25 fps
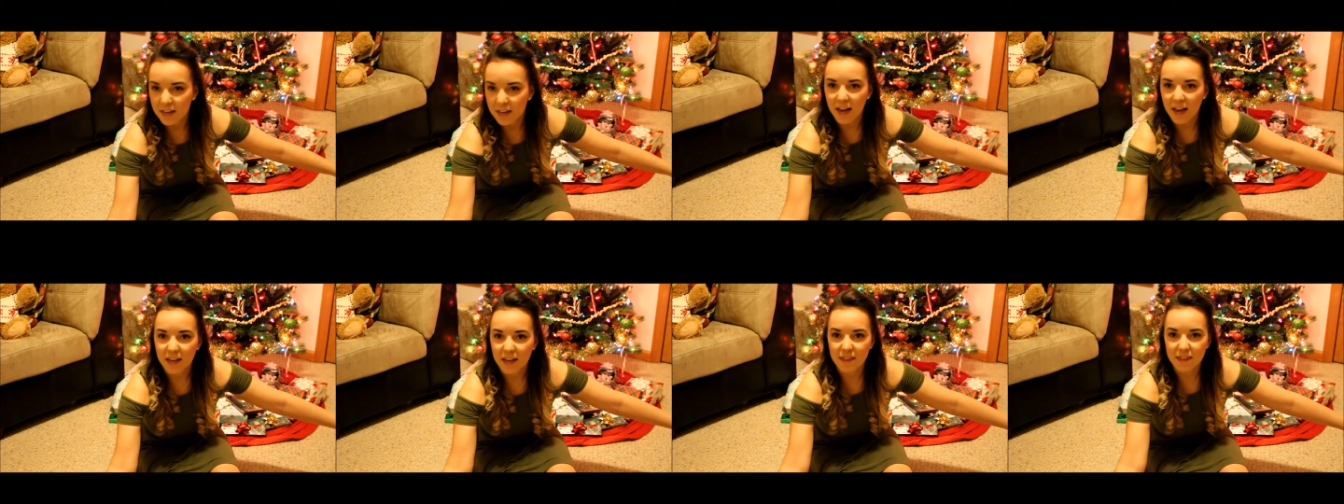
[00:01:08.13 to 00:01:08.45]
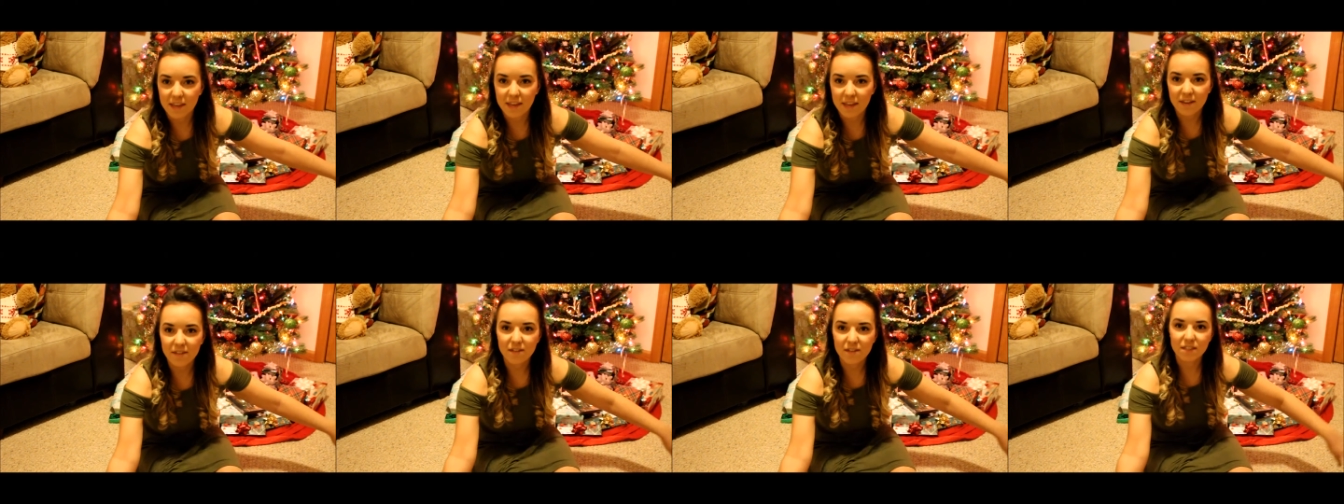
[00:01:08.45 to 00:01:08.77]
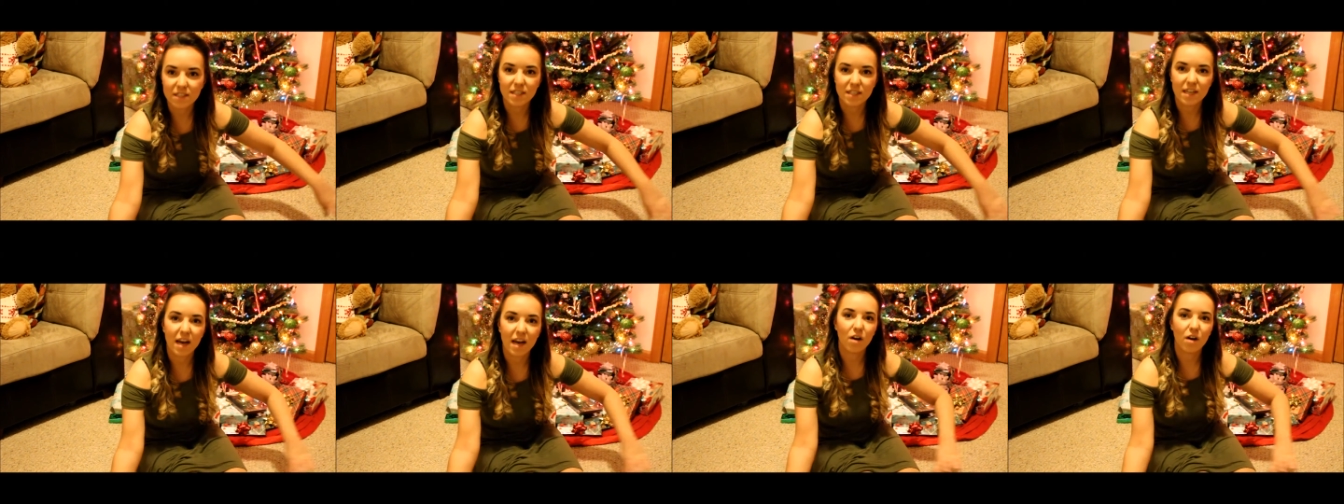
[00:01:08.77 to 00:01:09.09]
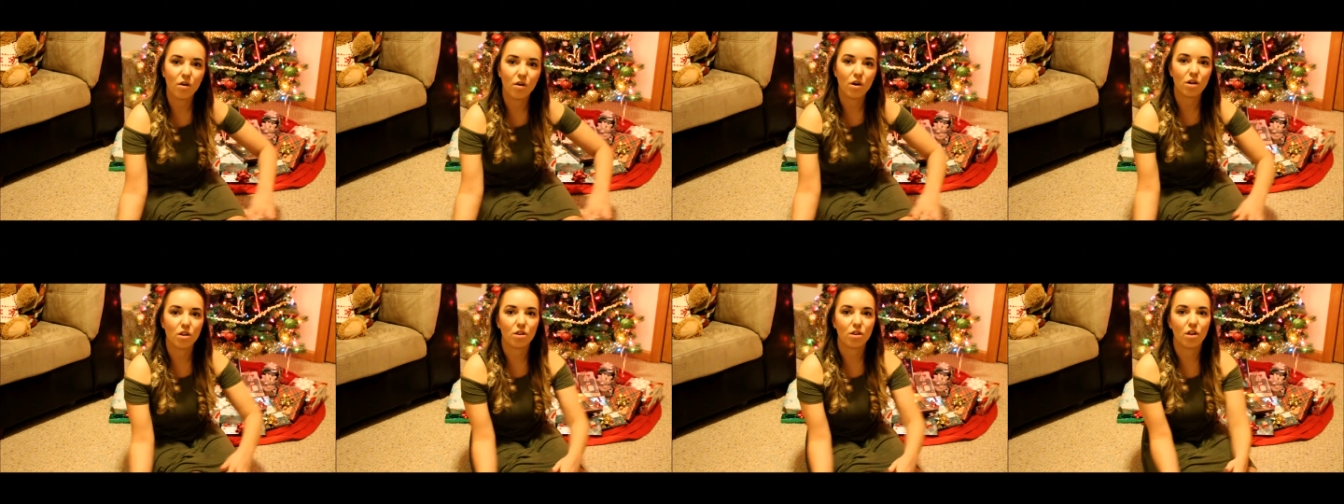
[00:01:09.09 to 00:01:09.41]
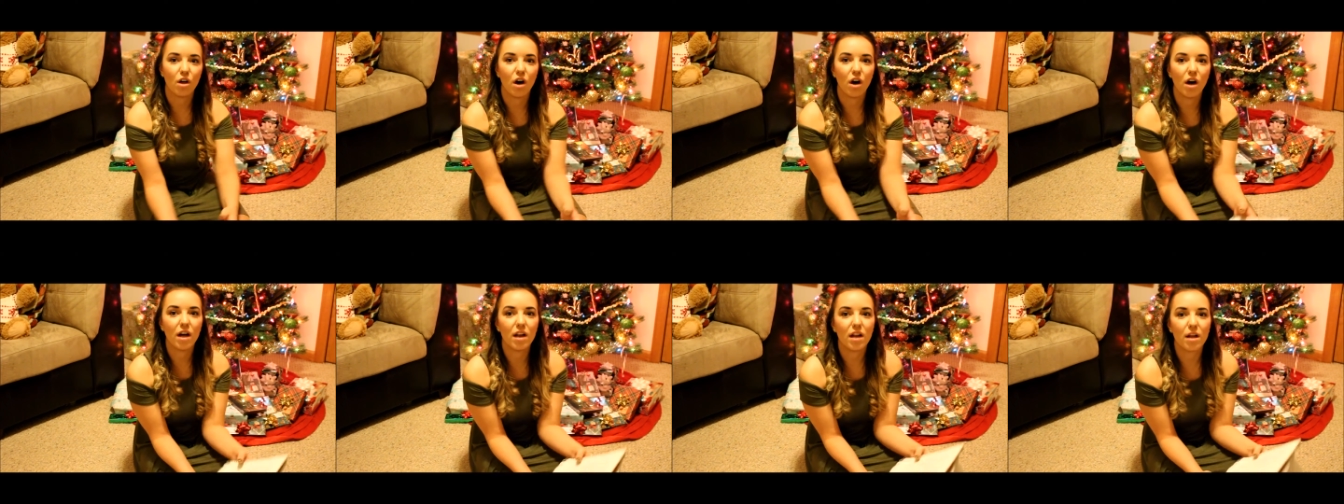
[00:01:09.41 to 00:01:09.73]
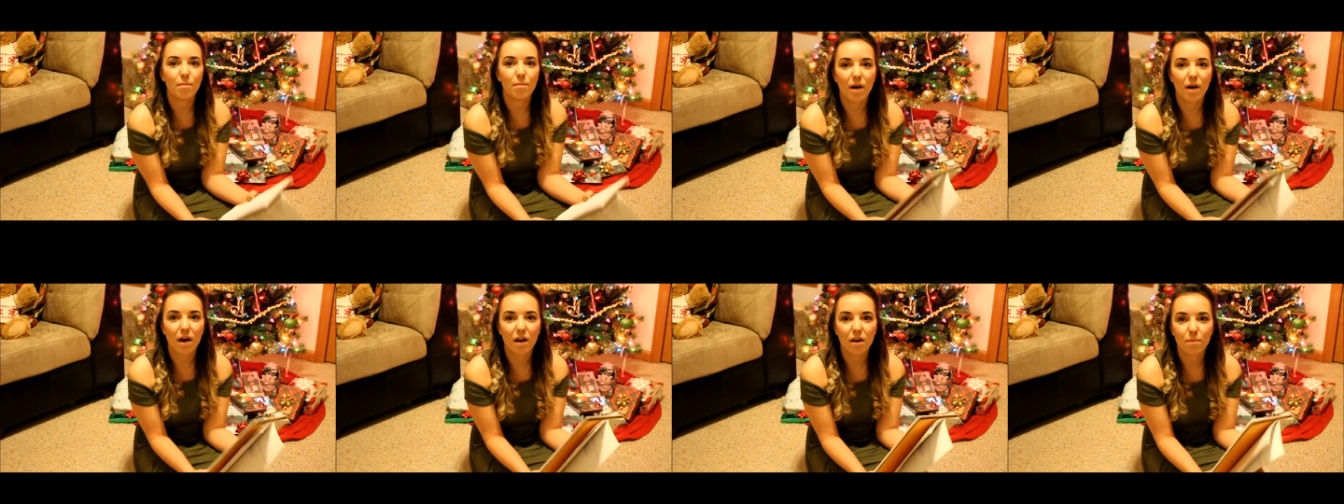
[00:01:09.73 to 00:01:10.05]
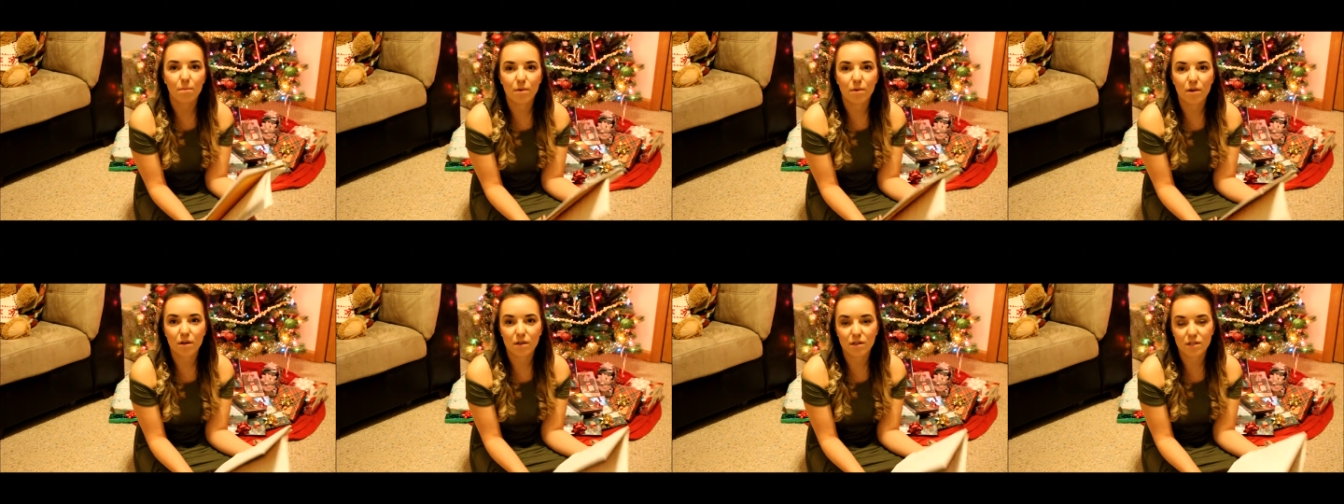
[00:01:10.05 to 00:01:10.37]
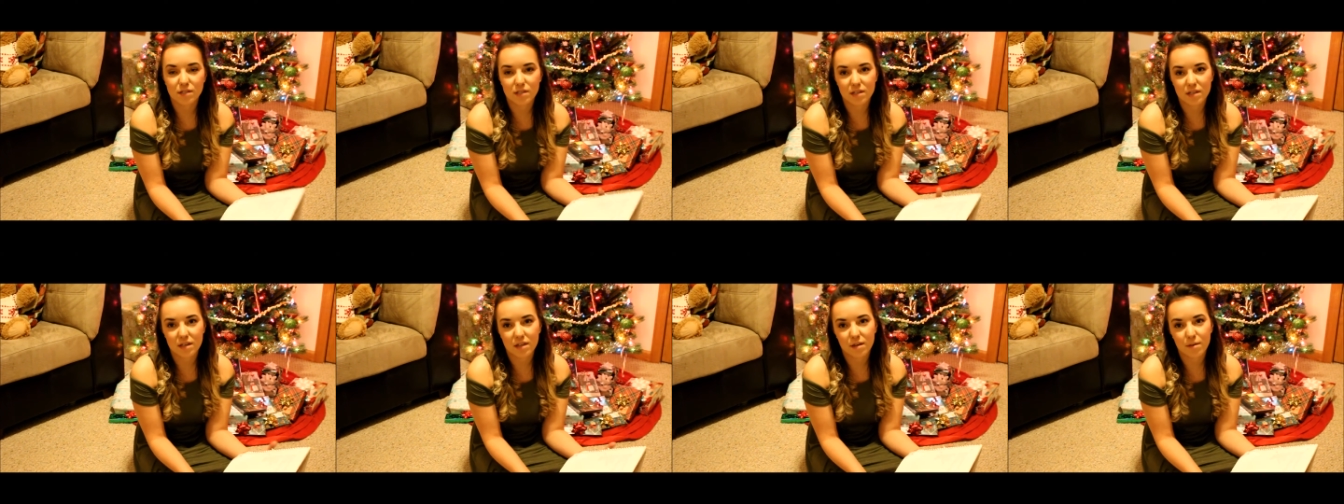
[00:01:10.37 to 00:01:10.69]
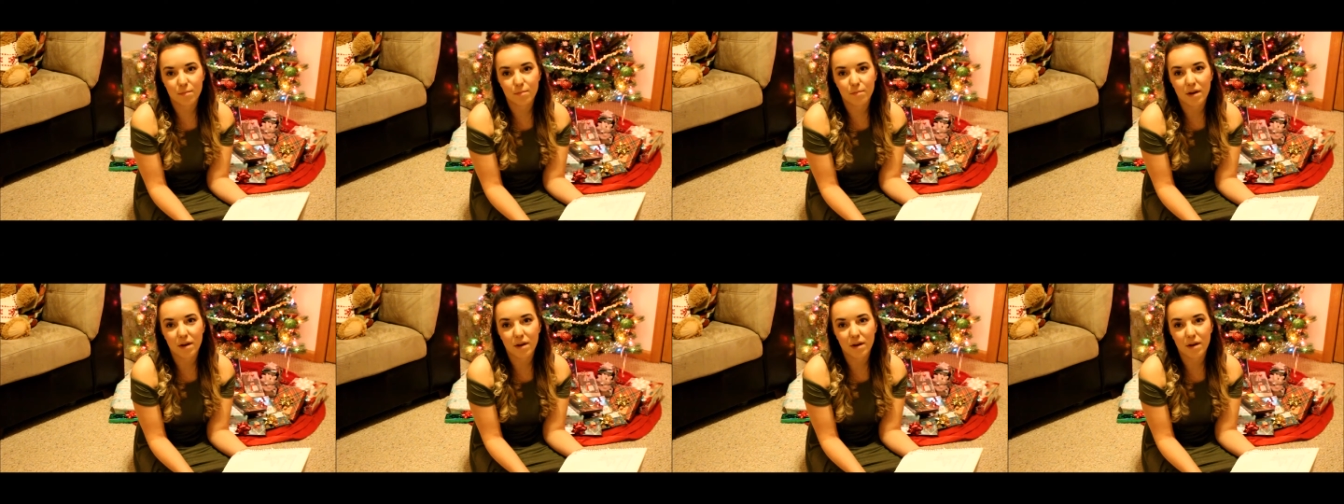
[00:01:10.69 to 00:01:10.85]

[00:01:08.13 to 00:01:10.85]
I think you can tell a lot about a person